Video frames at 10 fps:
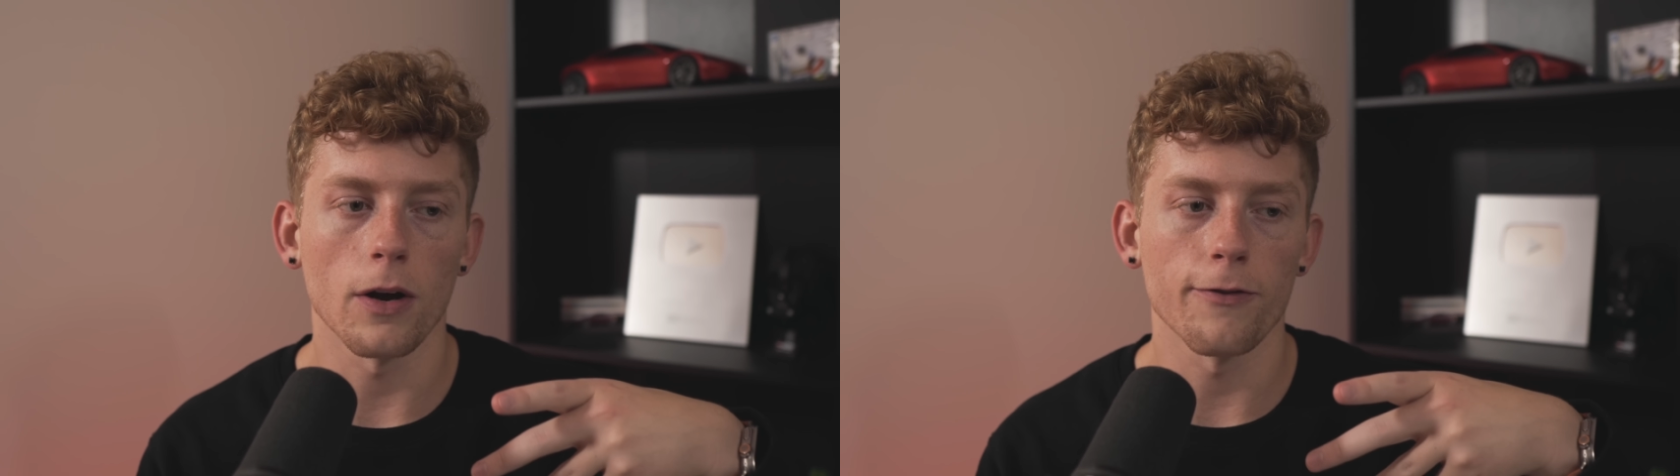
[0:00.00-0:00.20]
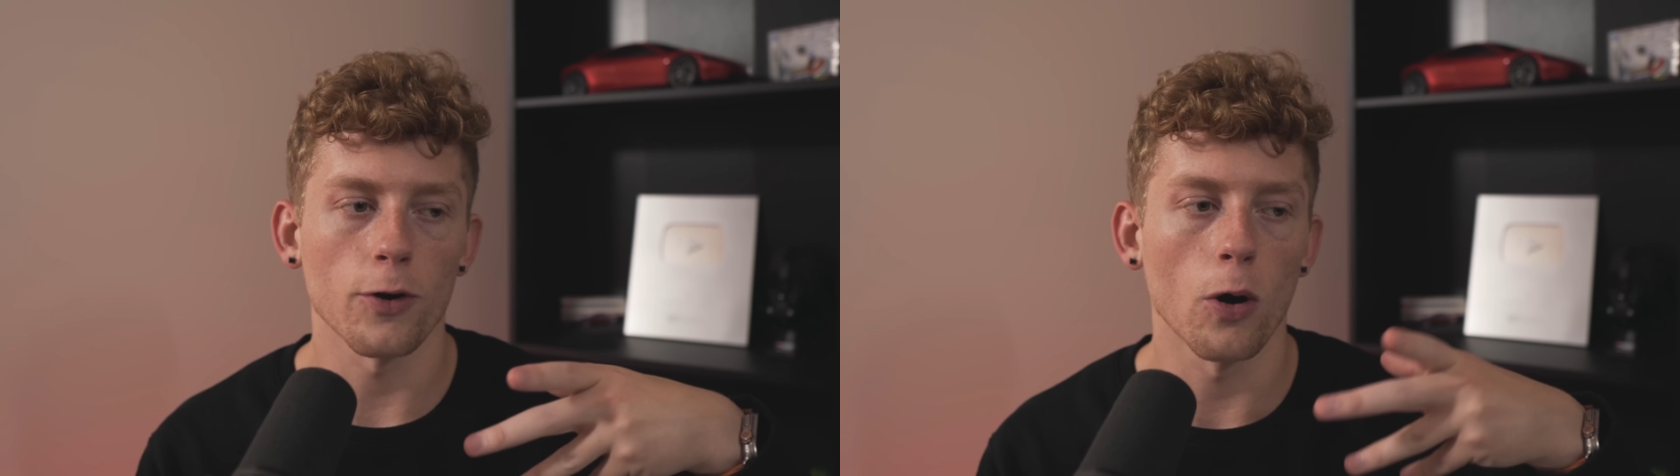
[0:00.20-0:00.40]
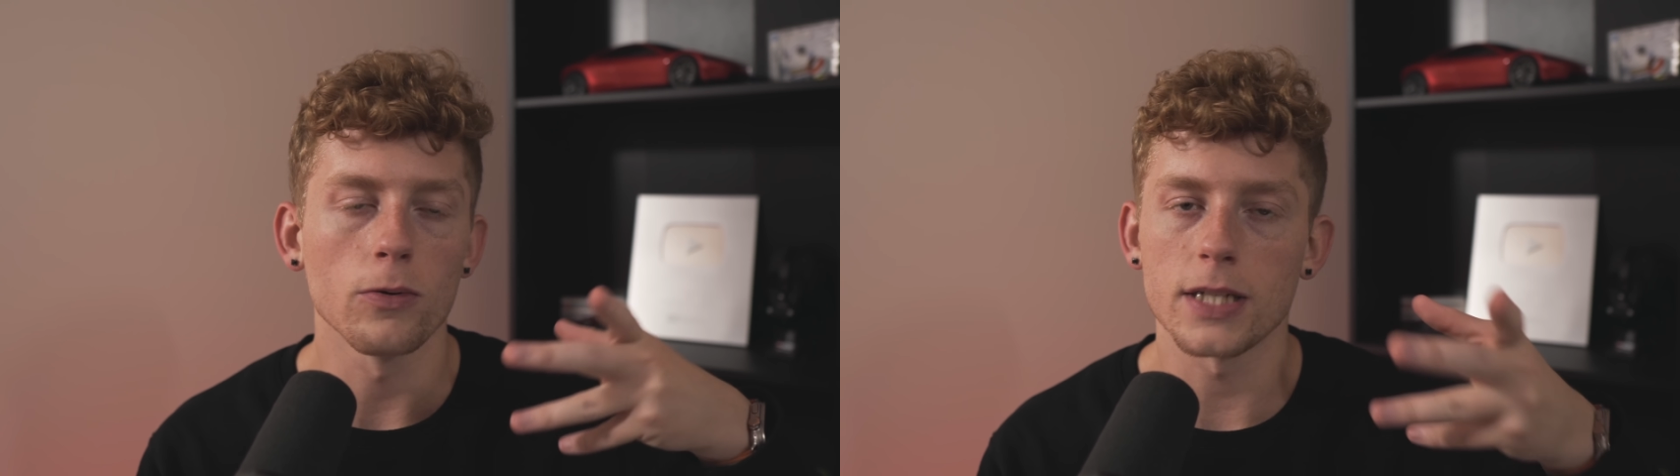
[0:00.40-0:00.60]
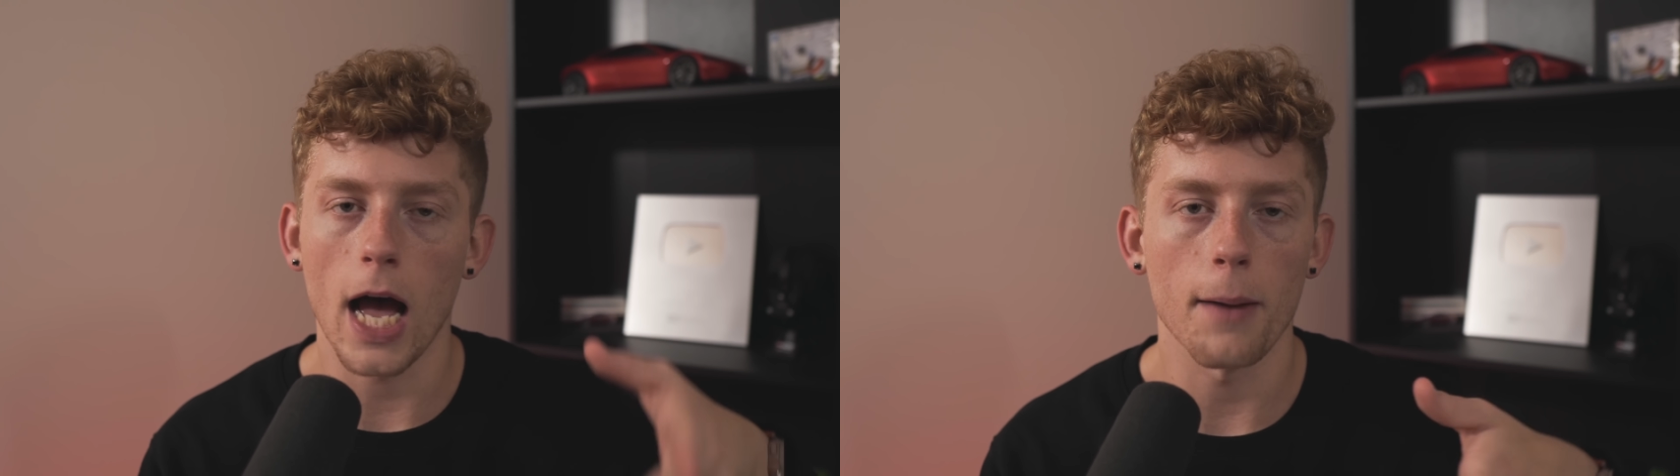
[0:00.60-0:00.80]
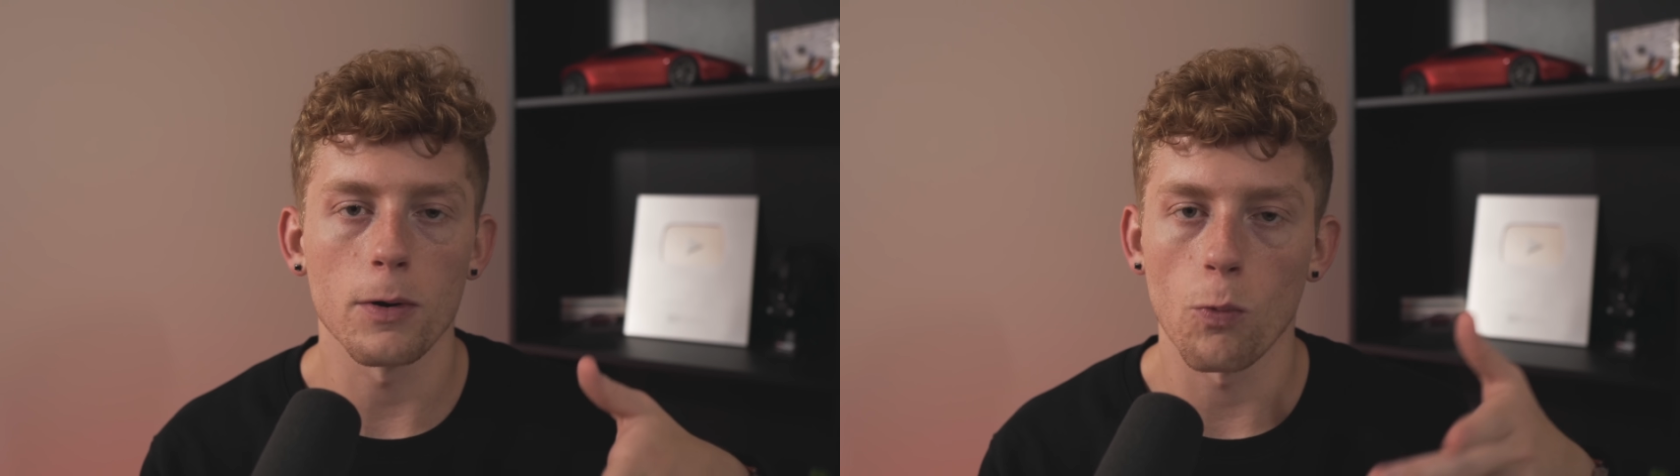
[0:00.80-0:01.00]
of your own
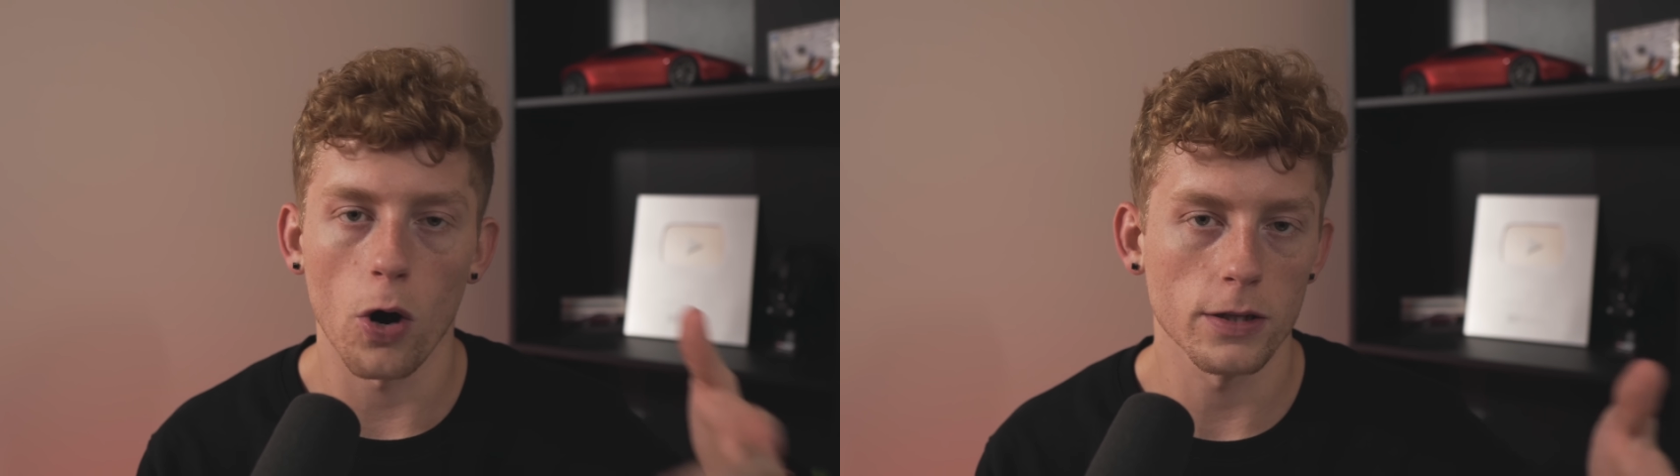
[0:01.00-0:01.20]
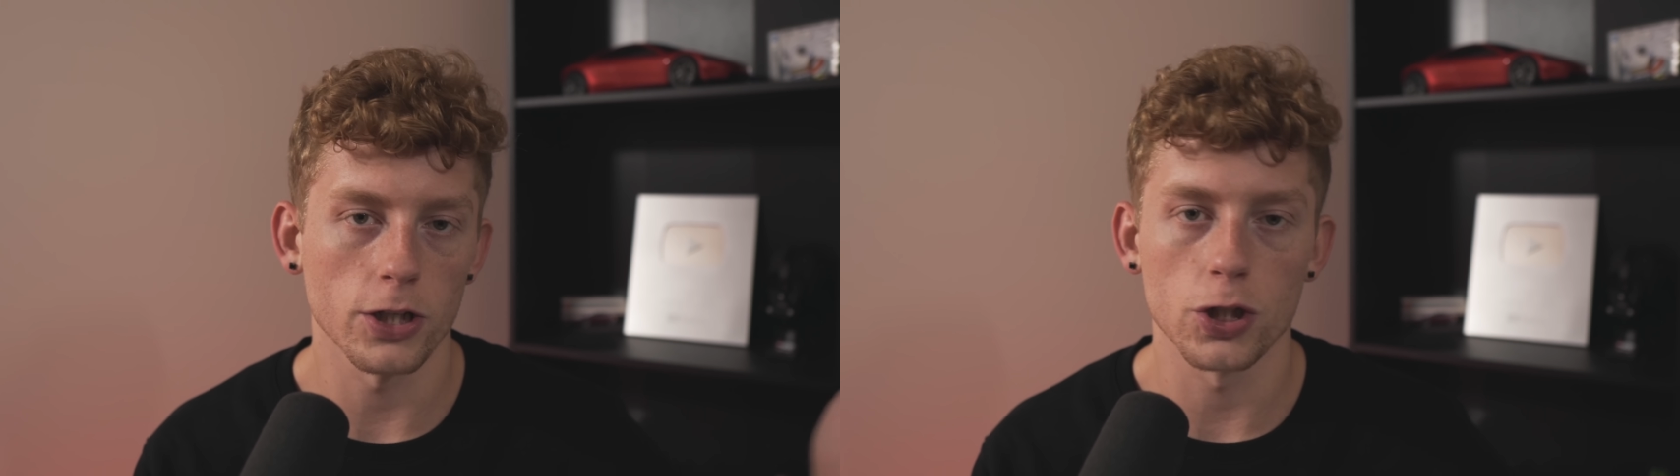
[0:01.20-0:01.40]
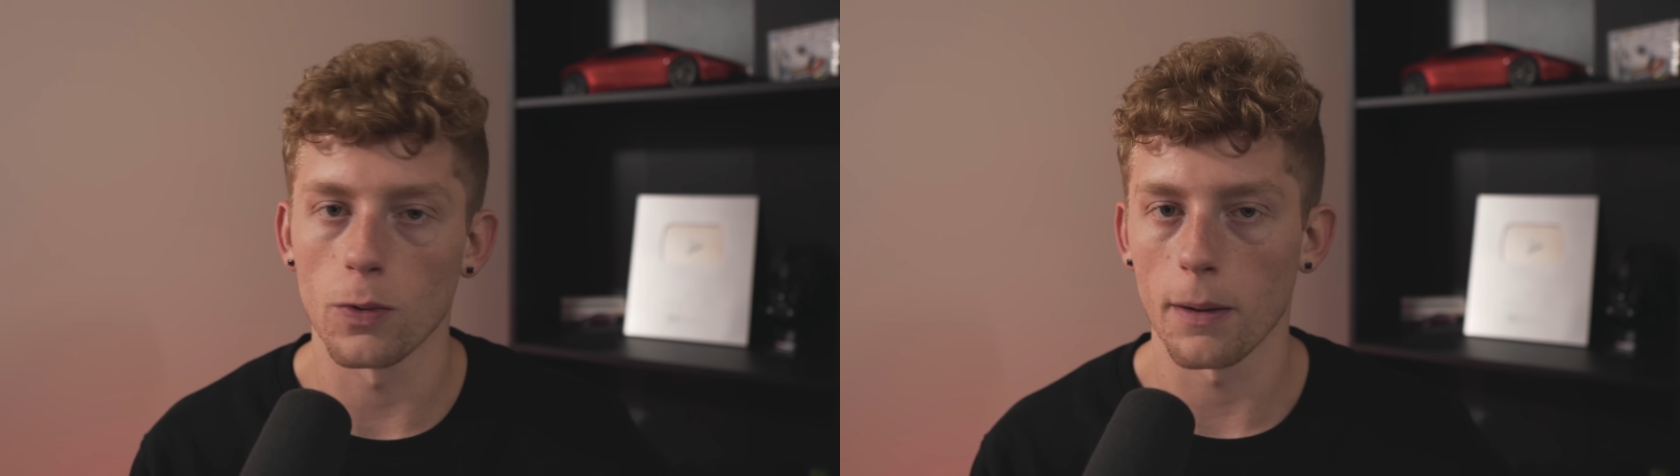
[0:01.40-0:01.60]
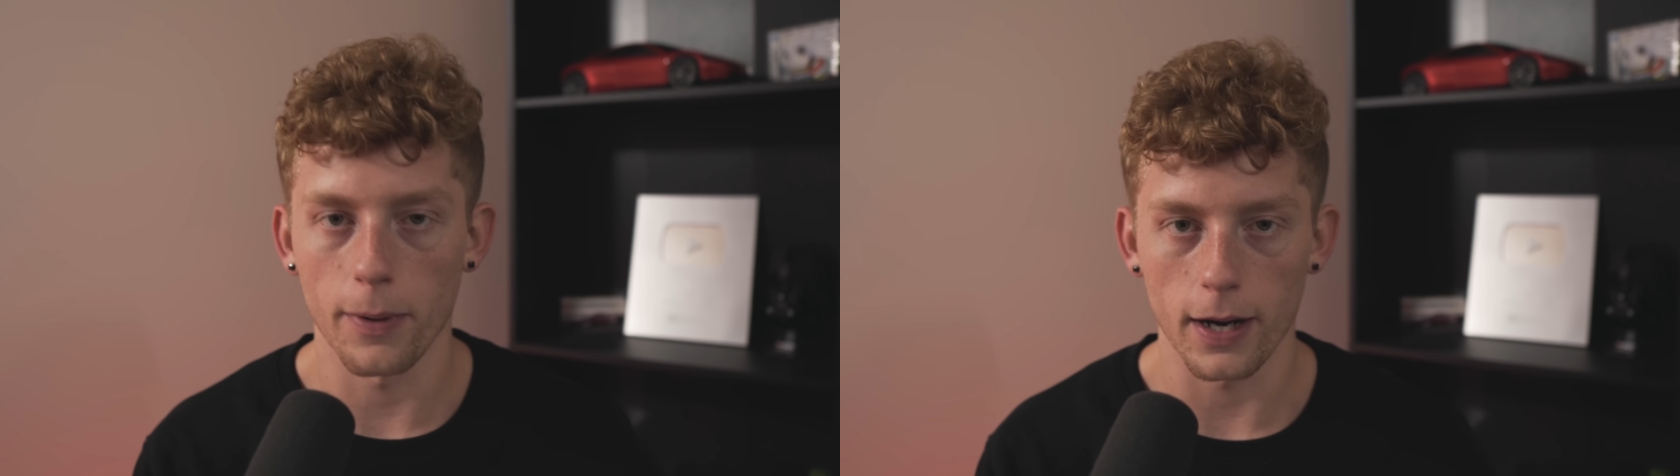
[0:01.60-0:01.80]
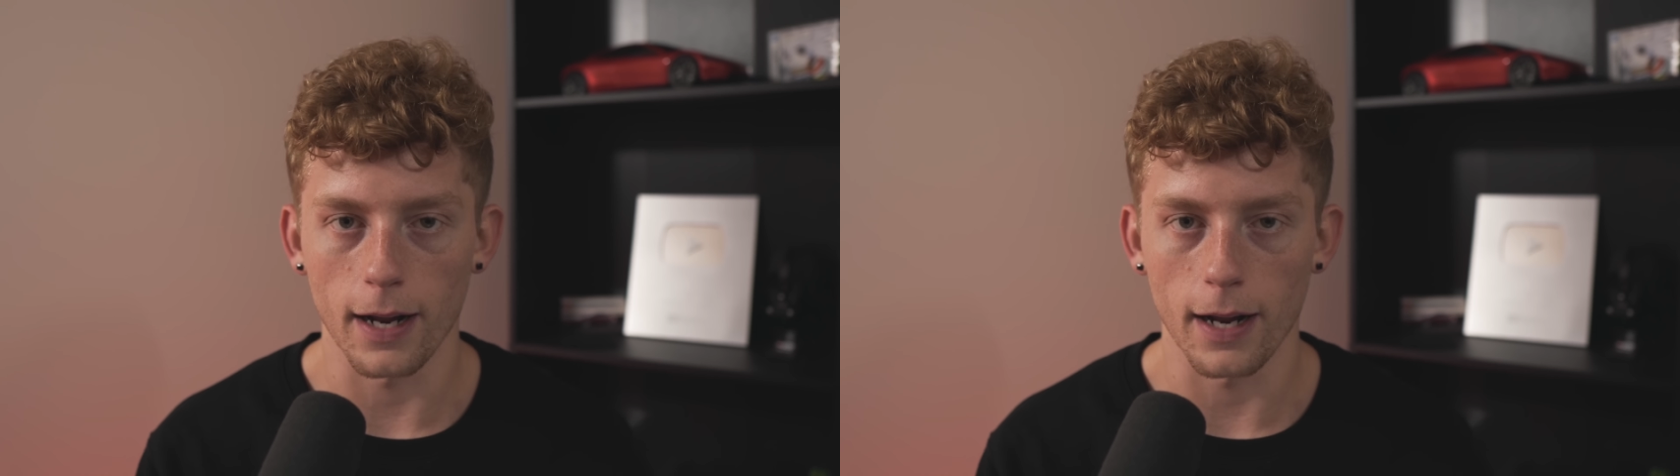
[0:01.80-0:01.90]
time and work that you want to put